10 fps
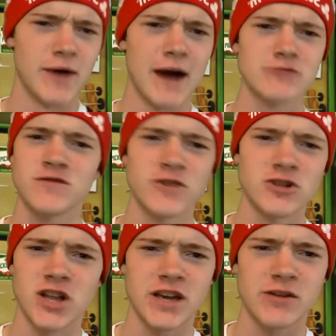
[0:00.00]
I was
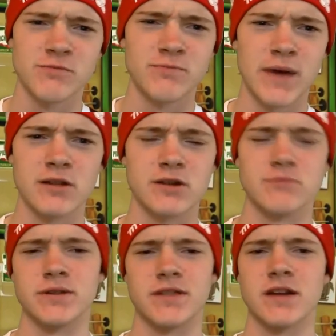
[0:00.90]
feeling lucky with Baylor,
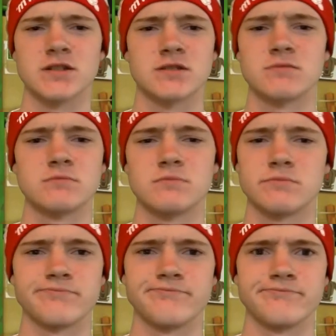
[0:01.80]
but they just
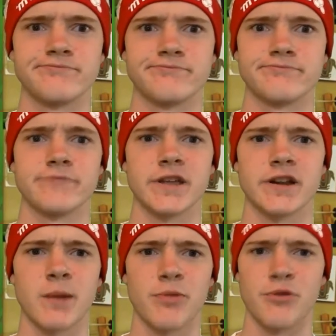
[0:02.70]
they
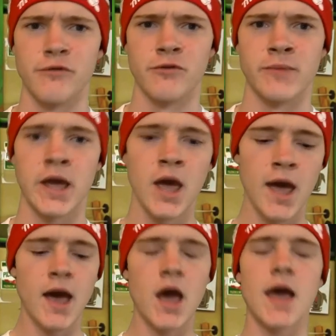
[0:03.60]
didn't come through for me.
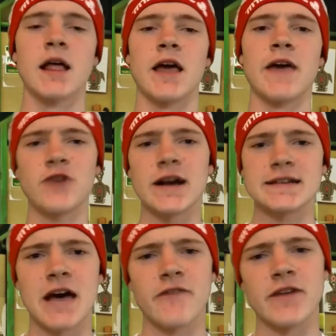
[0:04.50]
If you
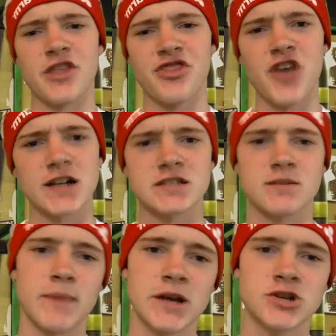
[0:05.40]
guys have any thoughts,
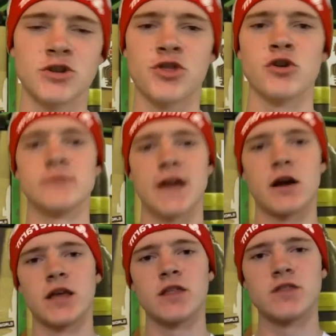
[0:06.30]
make sure to throw them
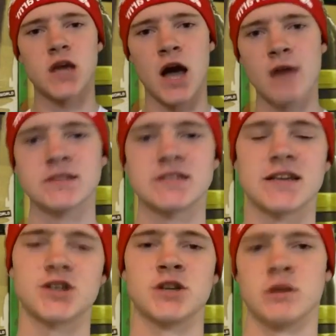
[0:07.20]
down in the comments
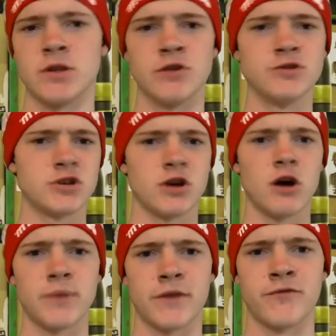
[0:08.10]
section. I mean, who
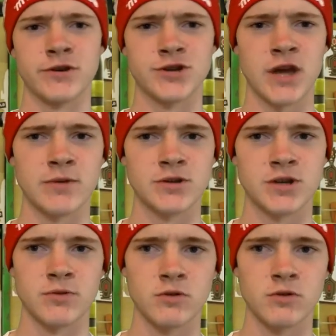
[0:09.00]
y'all pick for your championship?